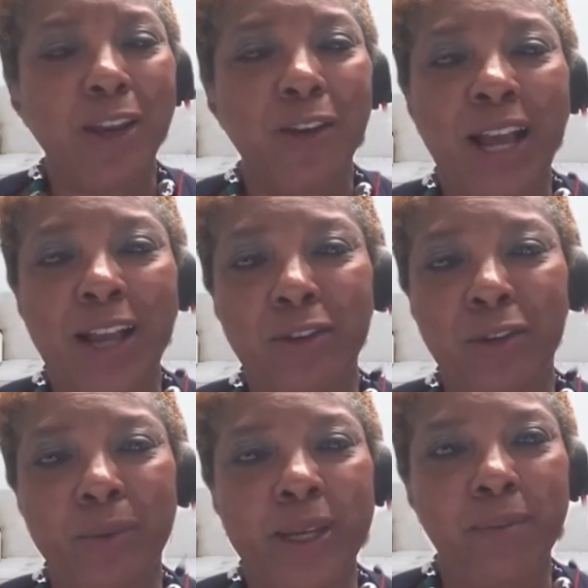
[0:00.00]
You're not
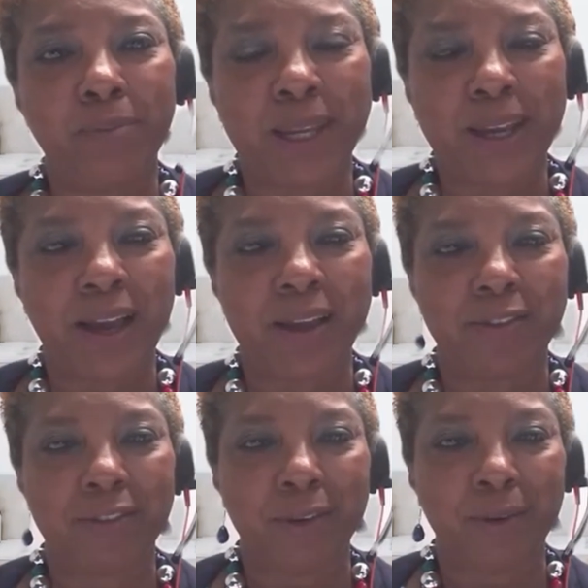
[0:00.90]
doing it
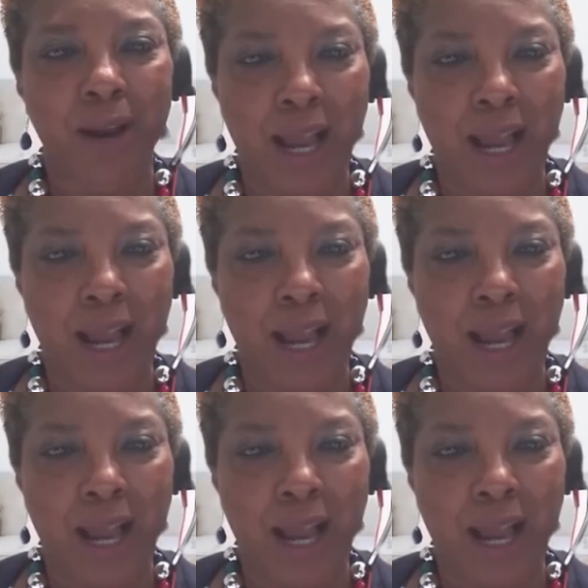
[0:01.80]
because you're